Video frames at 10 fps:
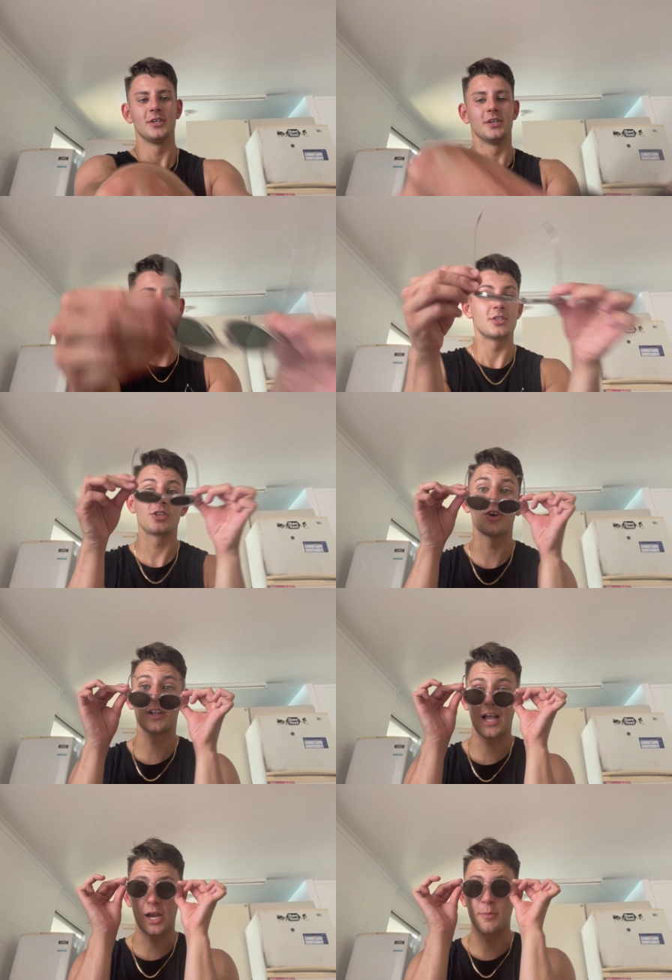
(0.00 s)
So
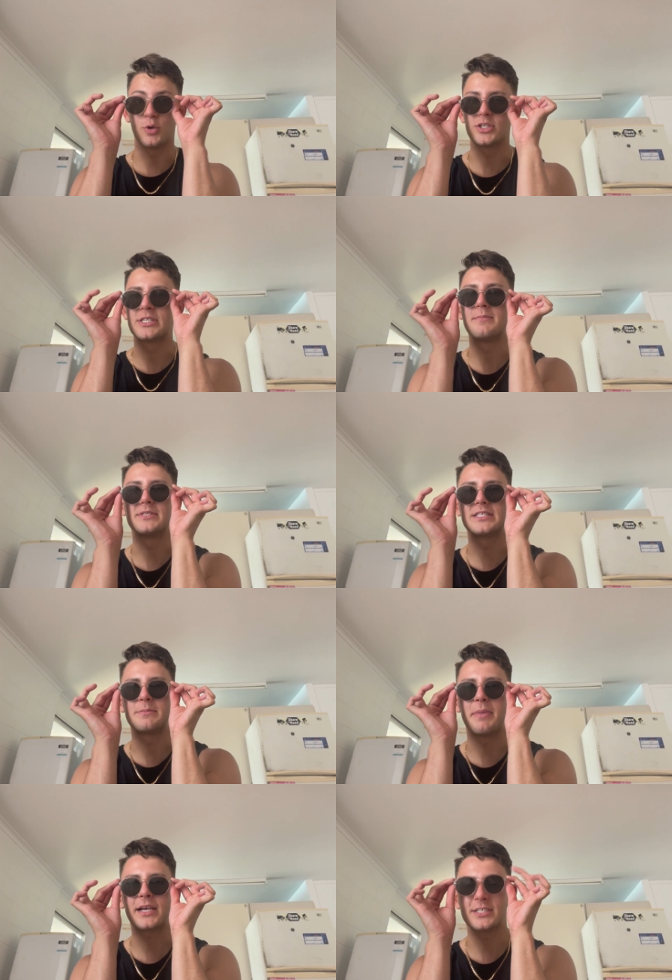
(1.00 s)
glad I bought some
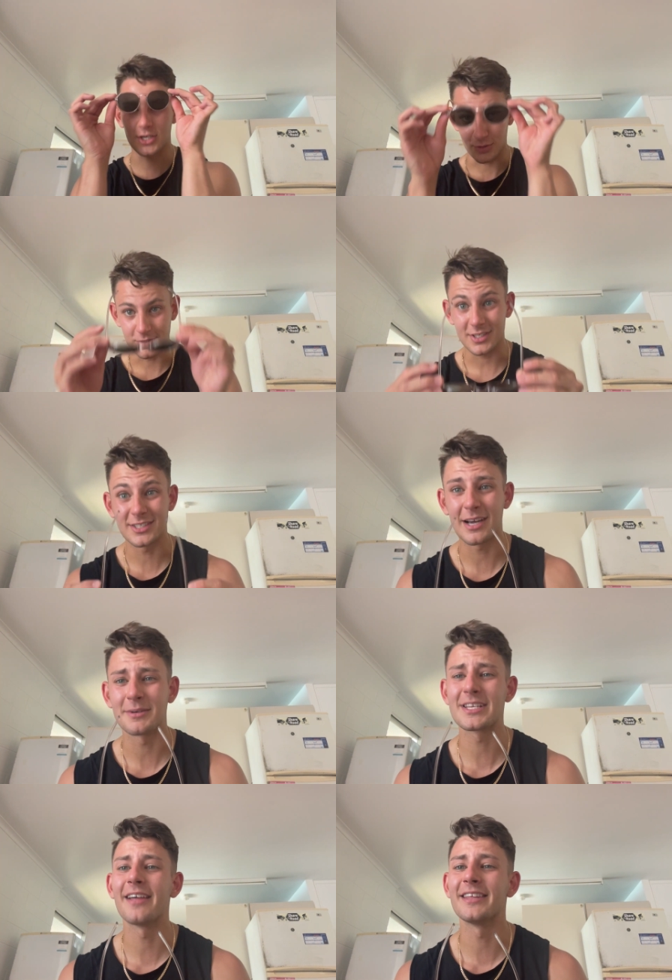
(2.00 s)
spectacles because I
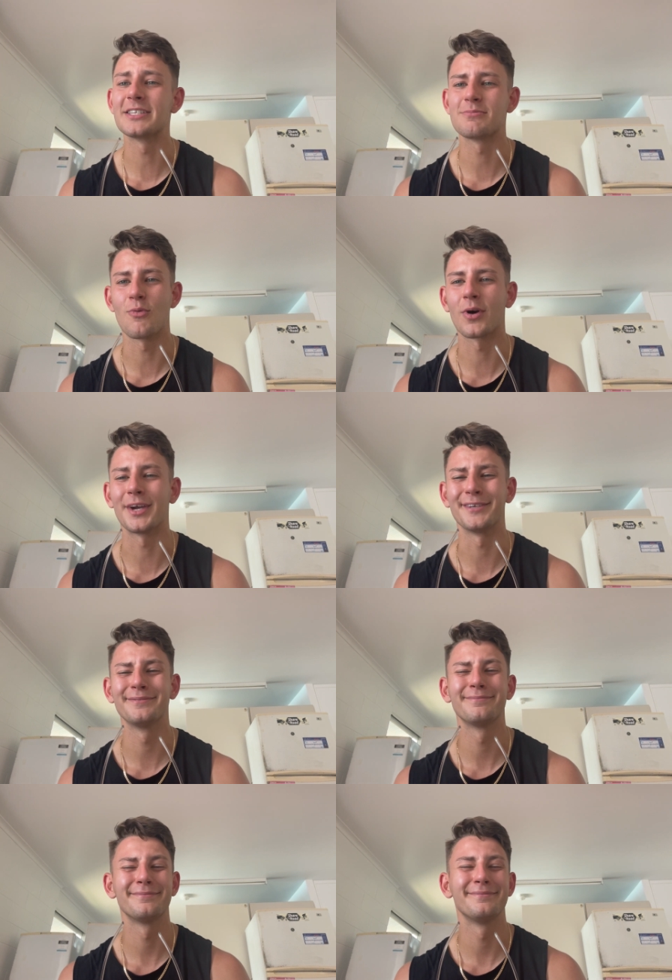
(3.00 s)
was like this walking
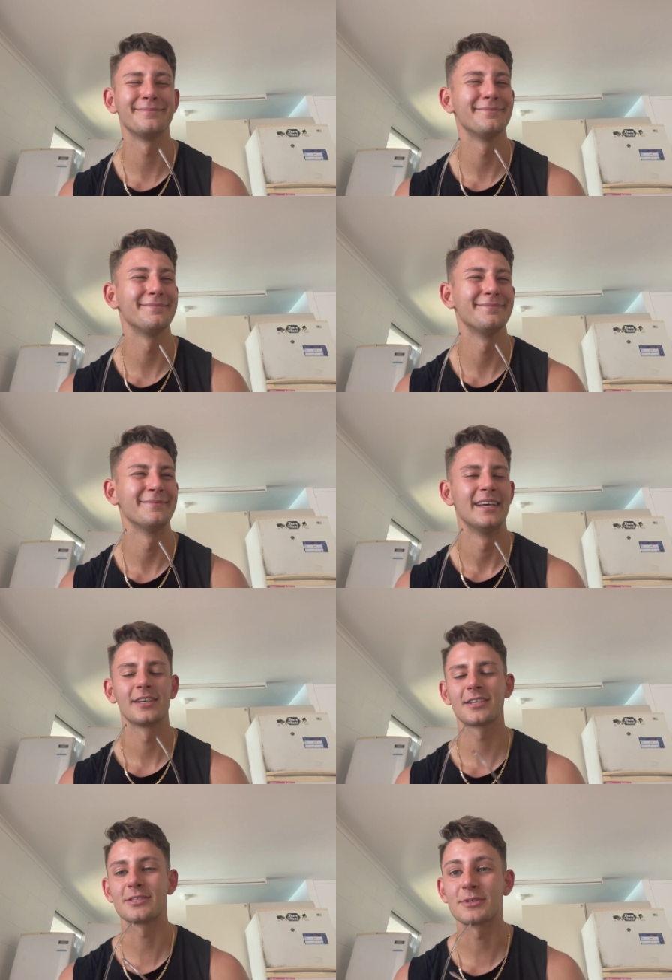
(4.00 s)

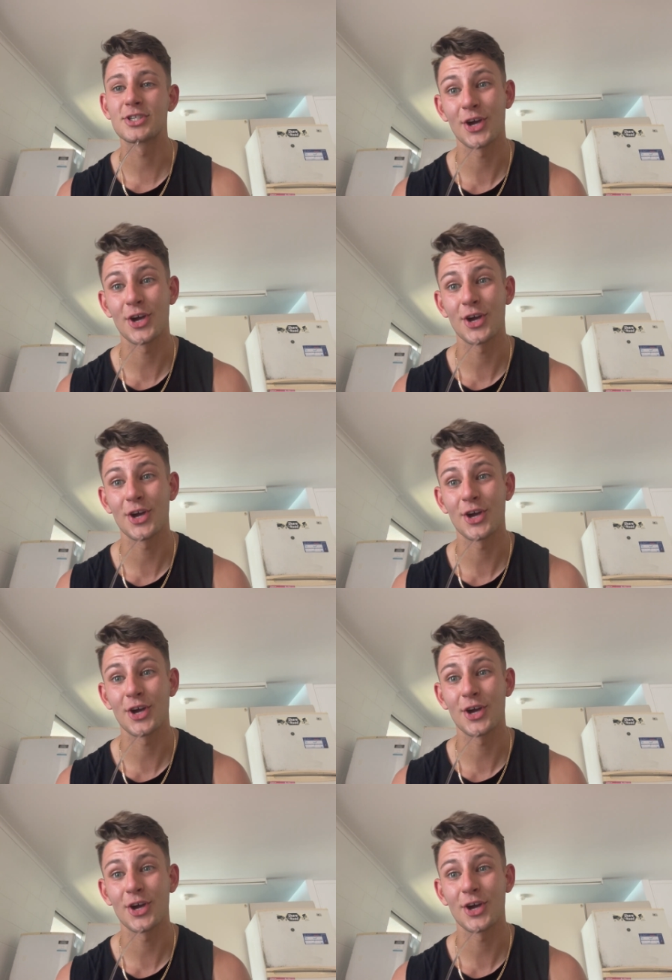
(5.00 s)
because it was so